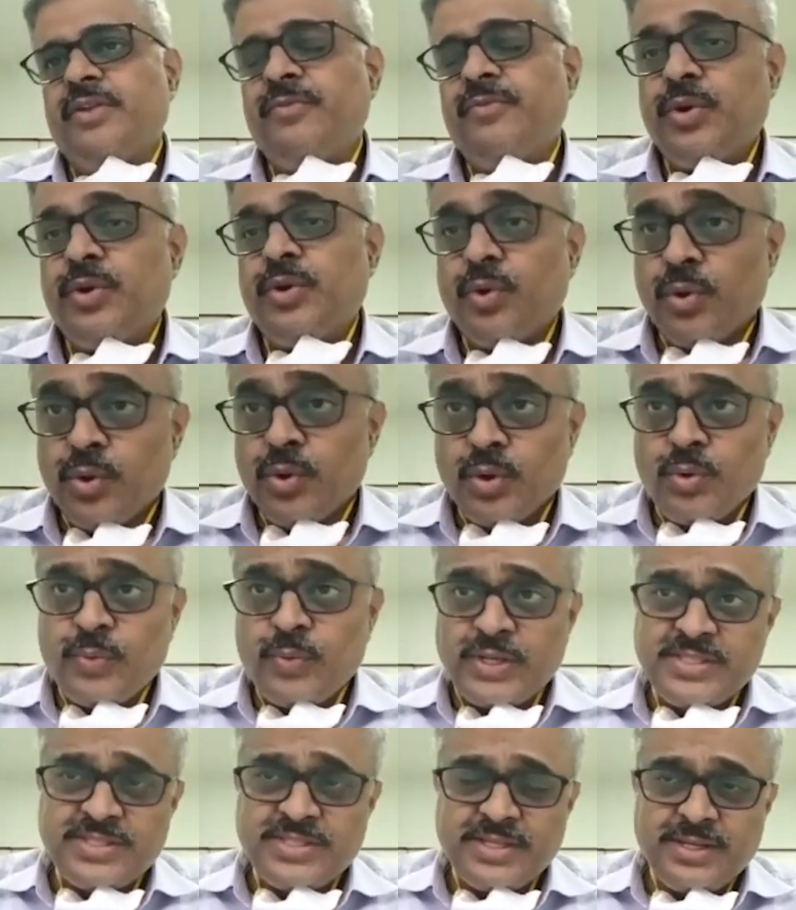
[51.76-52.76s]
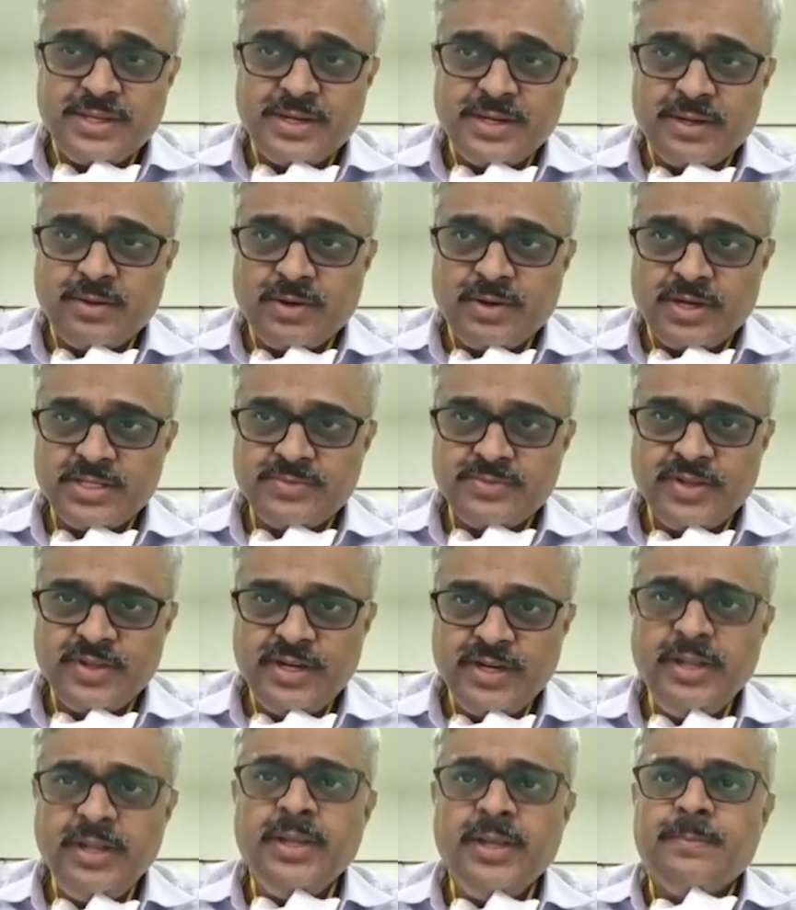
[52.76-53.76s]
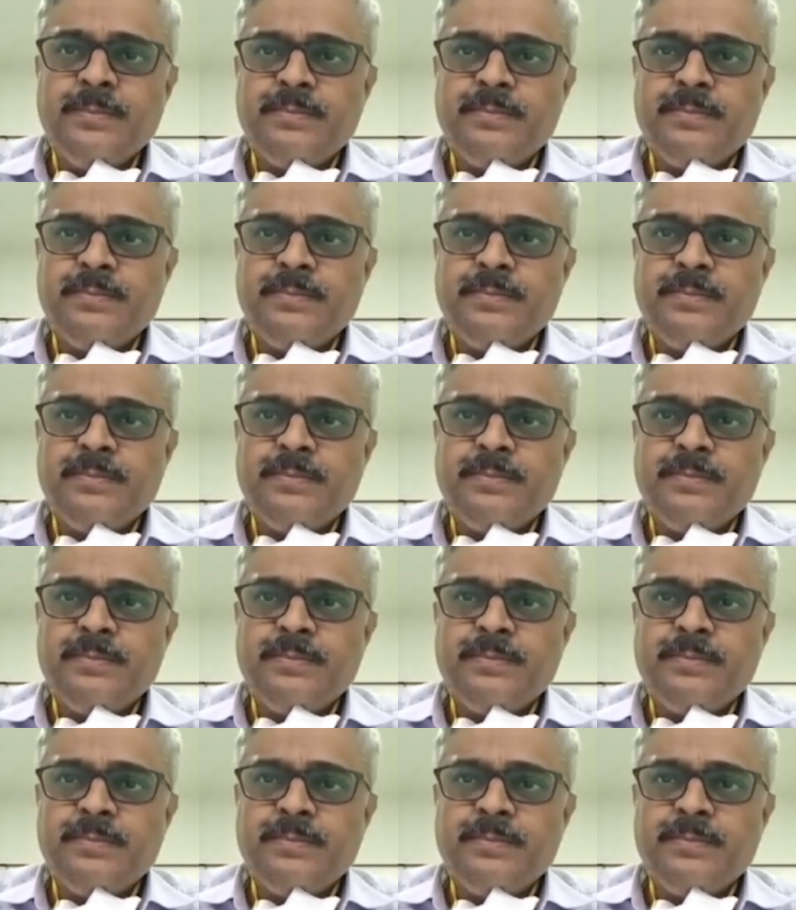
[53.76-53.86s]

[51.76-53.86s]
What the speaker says: we don't know one single cause for it,